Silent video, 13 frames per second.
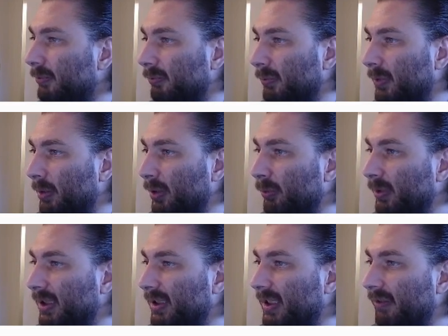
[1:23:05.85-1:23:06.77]
Remember,
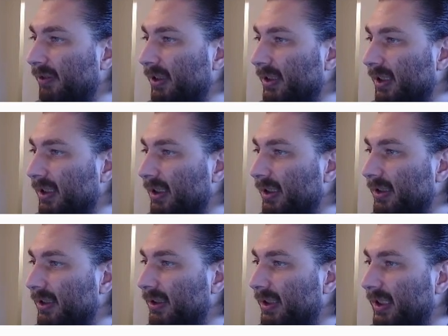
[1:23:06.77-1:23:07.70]
we gave it a
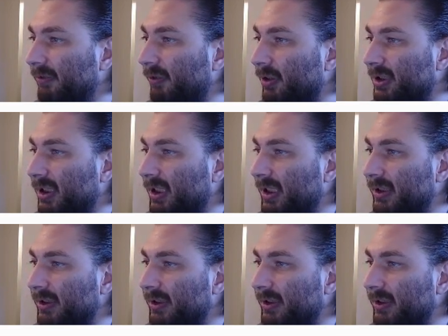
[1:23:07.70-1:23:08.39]
default size